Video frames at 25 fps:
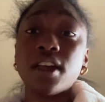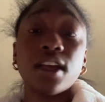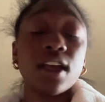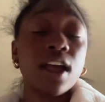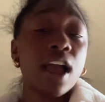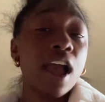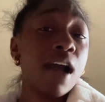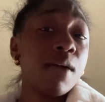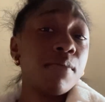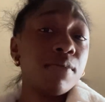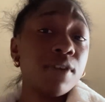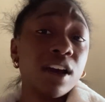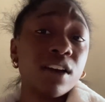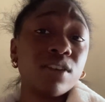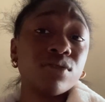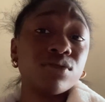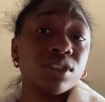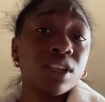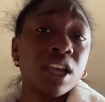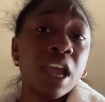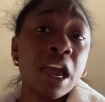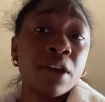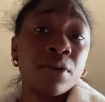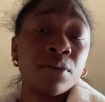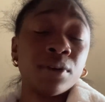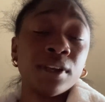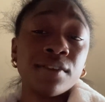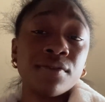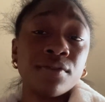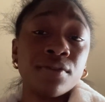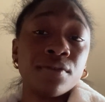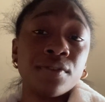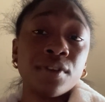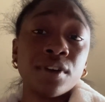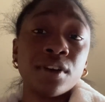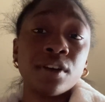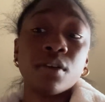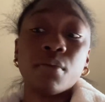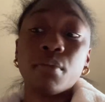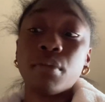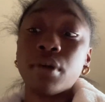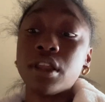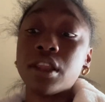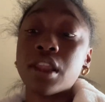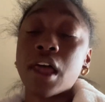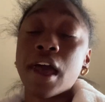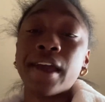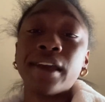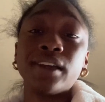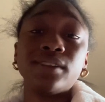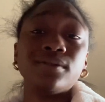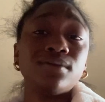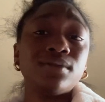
I'm not gonna say I don't give a fuck, but like,